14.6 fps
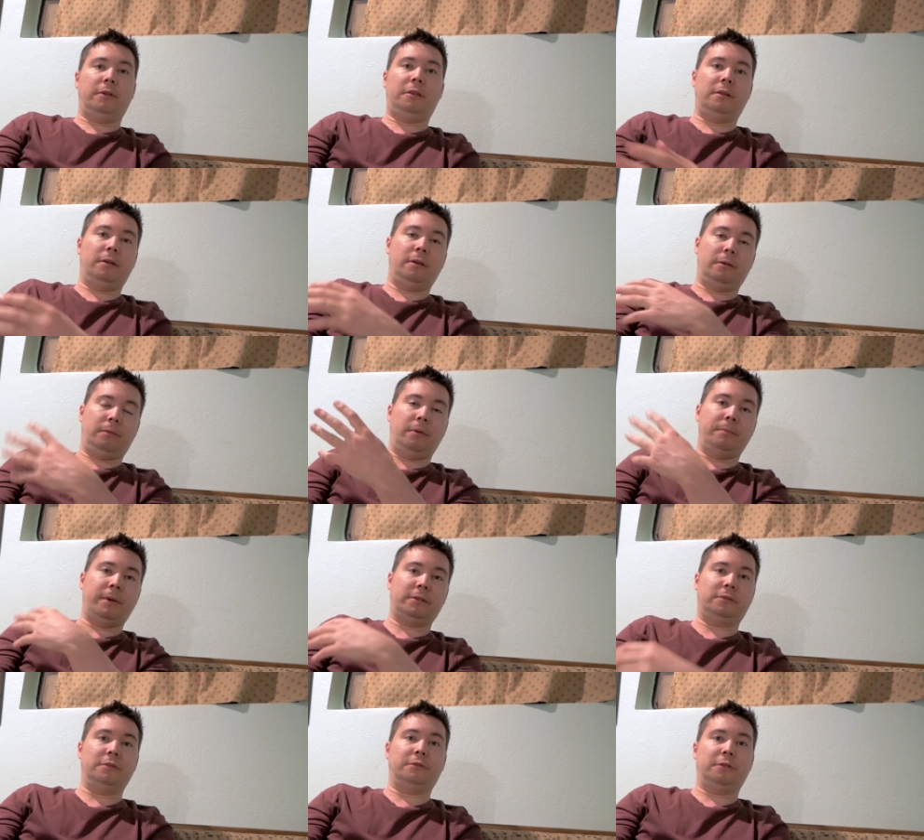the
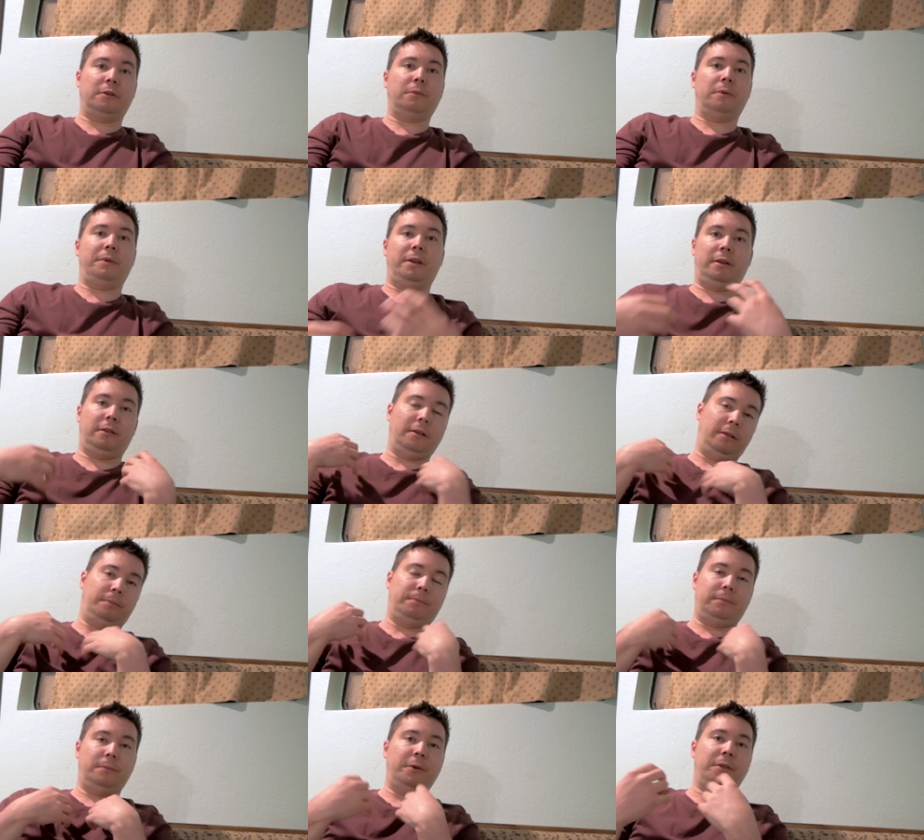muster drill where we did the
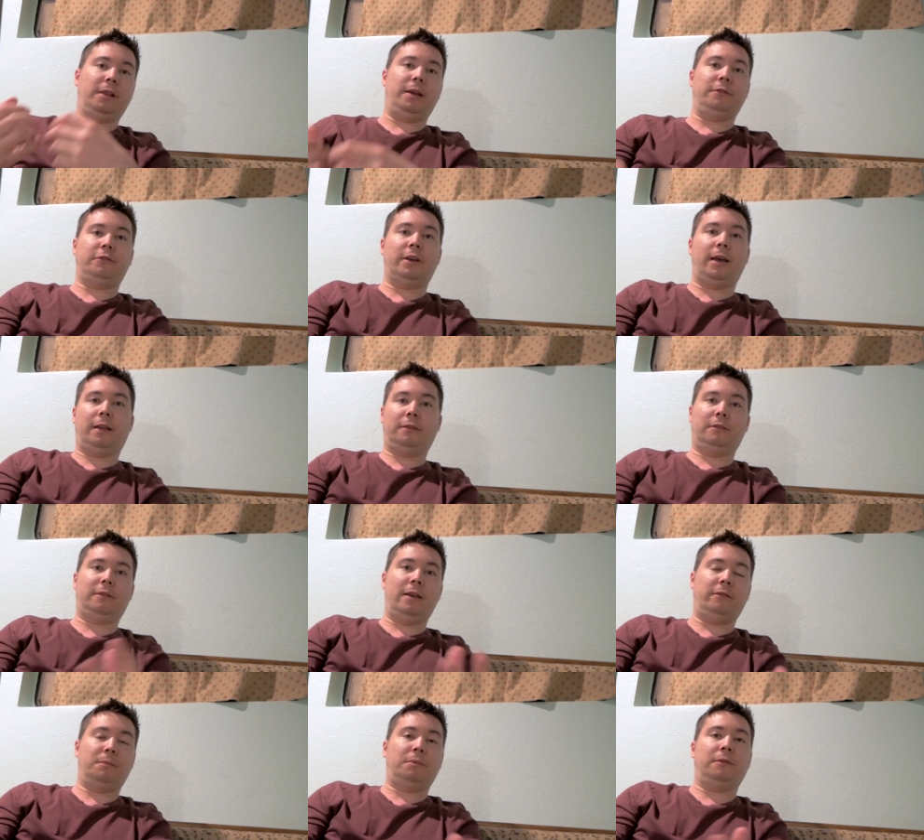with the life jackets,
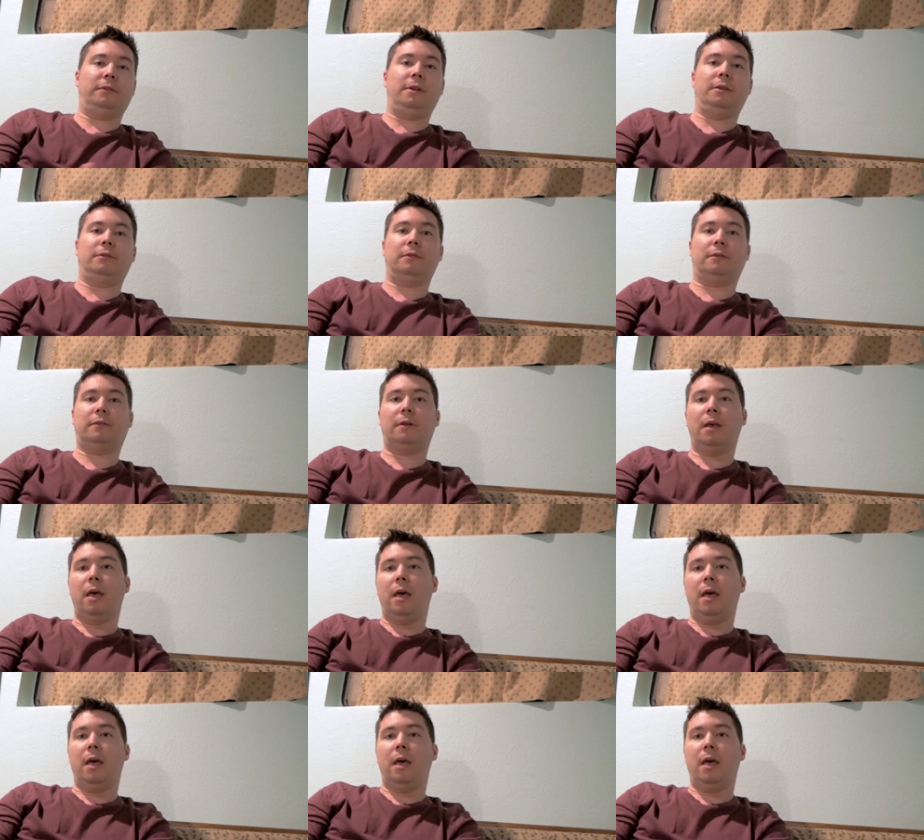safety procedures,